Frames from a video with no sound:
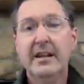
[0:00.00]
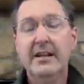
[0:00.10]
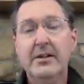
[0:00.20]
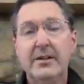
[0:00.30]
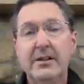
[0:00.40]

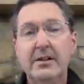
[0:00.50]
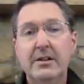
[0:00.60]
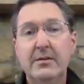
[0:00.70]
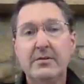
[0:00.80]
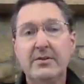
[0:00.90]
you can
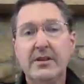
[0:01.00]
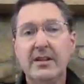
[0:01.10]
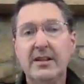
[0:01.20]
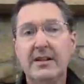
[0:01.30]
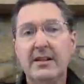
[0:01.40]
use
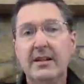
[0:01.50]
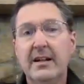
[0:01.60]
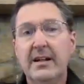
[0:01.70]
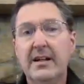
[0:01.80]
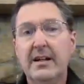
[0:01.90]
the
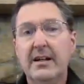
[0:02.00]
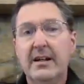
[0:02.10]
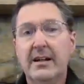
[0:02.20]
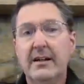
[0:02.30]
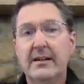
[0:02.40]

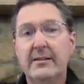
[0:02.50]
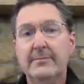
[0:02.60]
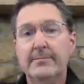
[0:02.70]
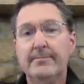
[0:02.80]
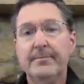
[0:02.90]

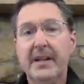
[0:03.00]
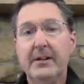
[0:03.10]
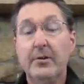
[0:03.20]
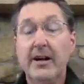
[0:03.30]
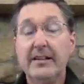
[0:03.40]

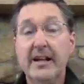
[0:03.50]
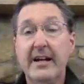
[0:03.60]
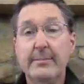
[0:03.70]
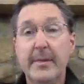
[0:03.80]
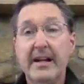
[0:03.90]

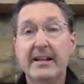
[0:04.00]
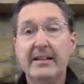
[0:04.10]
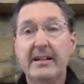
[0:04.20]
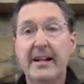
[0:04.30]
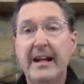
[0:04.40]

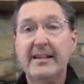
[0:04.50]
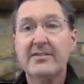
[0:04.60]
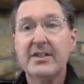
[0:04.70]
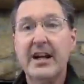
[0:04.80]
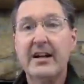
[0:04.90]

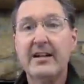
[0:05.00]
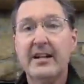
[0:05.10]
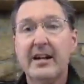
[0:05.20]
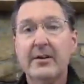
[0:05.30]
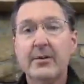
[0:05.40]

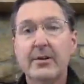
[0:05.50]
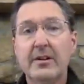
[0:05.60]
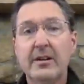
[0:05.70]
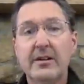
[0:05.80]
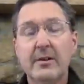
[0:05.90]

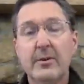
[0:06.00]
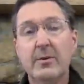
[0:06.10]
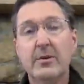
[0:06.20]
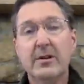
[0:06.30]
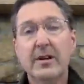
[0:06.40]
greg.bennett@scouting.org
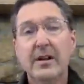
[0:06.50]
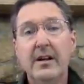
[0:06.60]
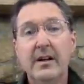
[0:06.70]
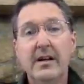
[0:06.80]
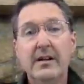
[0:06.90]
or
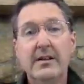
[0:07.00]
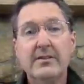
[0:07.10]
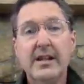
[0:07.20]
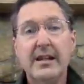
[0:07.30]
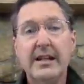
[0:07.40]

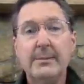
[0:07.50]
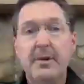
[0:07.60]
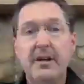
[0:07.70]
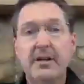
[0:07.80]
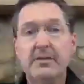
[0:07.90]
sending
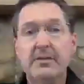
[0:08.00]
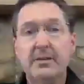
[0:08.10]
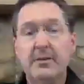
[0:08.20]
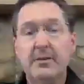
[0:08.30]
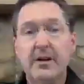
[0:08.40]
email
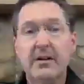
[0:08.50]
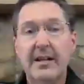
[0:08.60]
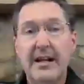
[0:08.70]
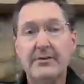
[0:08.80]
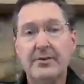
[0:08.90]
to
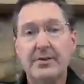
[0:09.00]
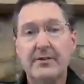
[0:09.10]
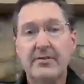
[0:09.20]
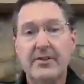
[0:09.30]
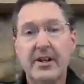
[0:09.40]
our Council
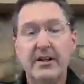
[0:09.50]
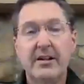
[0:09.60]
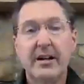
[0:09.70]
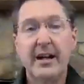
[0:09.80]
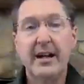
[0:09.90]
Service
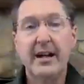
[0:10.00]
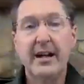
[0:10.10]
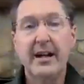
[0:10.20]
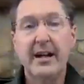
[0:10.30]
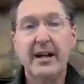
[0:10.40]
Center at
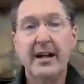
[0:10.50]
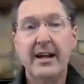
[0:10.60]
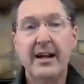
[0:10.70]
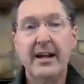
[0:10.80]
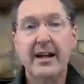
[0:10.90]

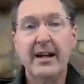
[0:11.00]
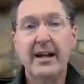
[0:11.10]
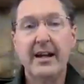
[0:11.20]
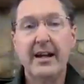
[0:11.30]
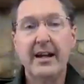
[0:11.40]
Bucktail
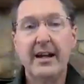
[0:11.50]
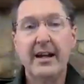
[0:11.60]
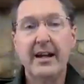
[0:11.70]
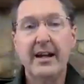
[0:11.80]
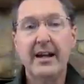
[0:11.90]
Council
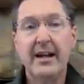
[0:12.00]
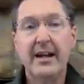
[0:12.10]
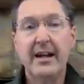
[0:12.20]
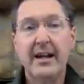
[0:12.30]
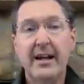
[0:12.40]
Trading
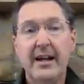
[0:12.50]
Post